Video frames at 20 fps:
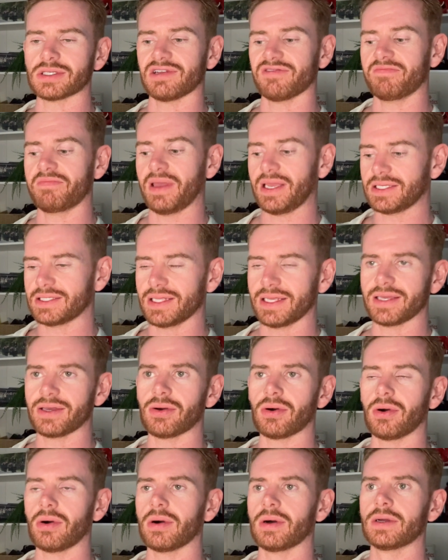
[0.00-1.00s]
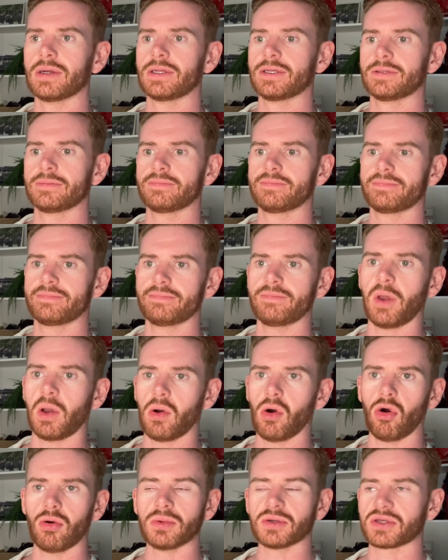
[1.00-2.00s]
I've basically got, well,
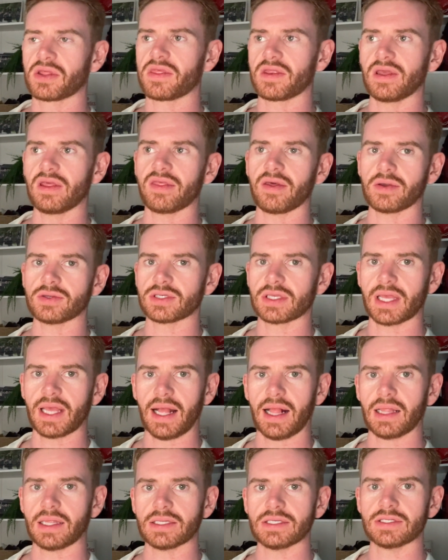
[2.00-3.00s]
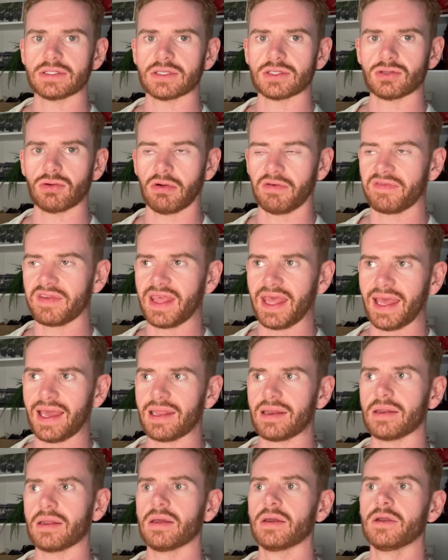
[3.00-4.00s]
almost 3,000 calories to sort of get
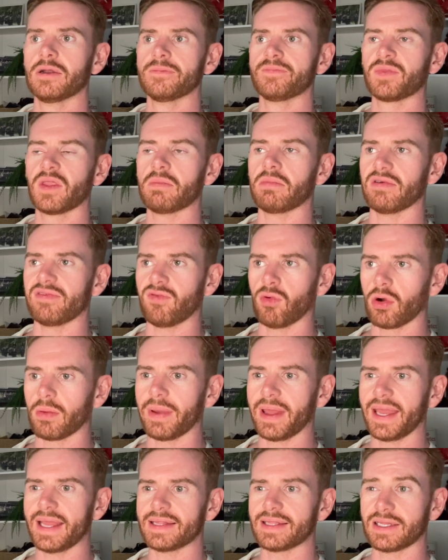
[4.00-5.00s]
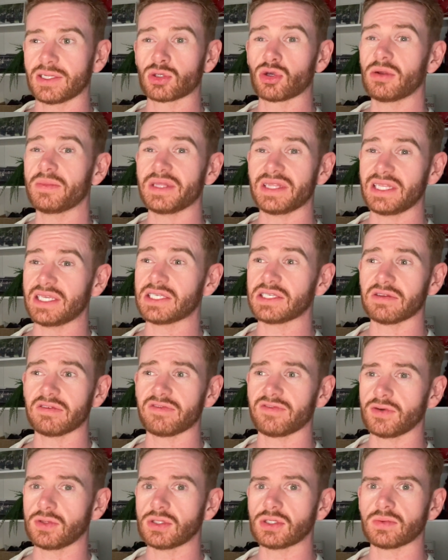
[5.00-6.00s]
in before bed. And it's going to be decent
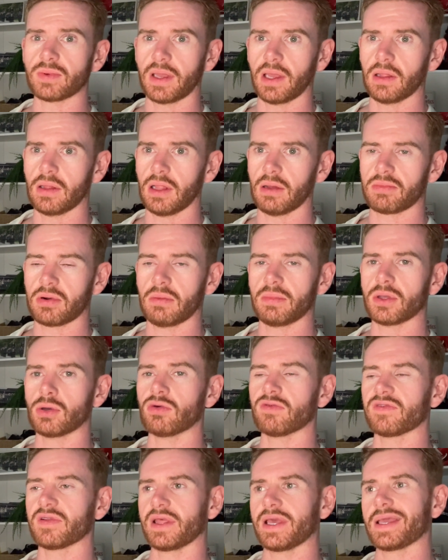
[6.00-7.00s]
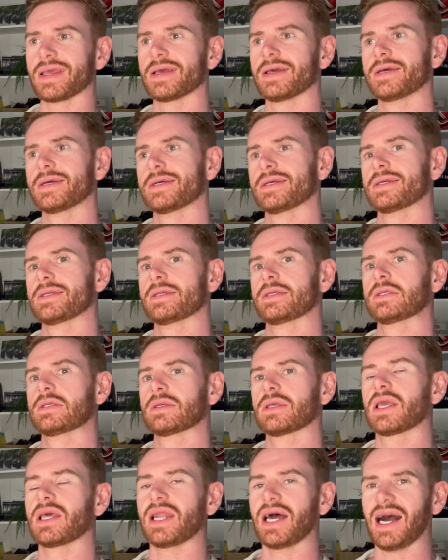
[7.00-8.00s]
food as well. I'll probably go for like
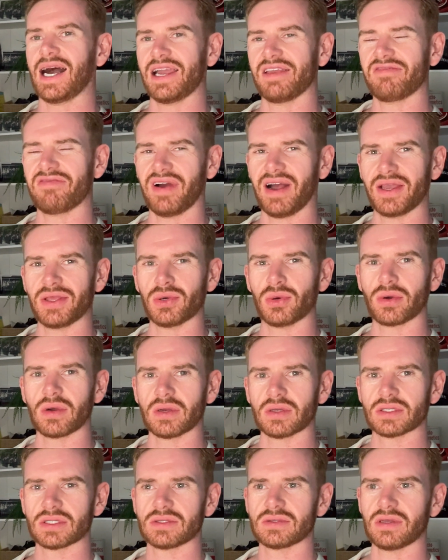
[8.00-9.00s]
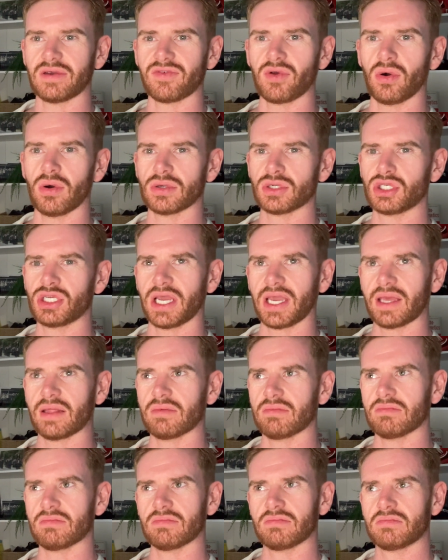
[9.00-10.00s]
kind of high-fat yogurts. I've got
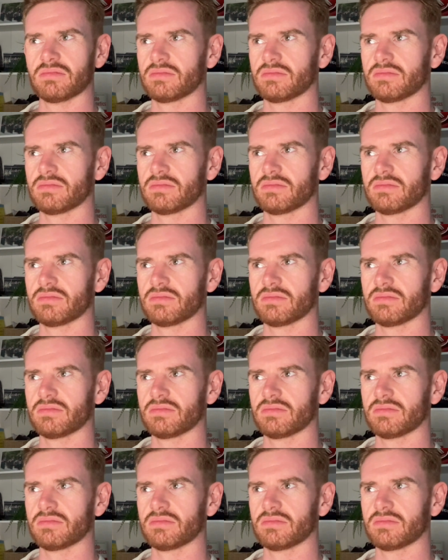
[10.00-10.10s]
chicken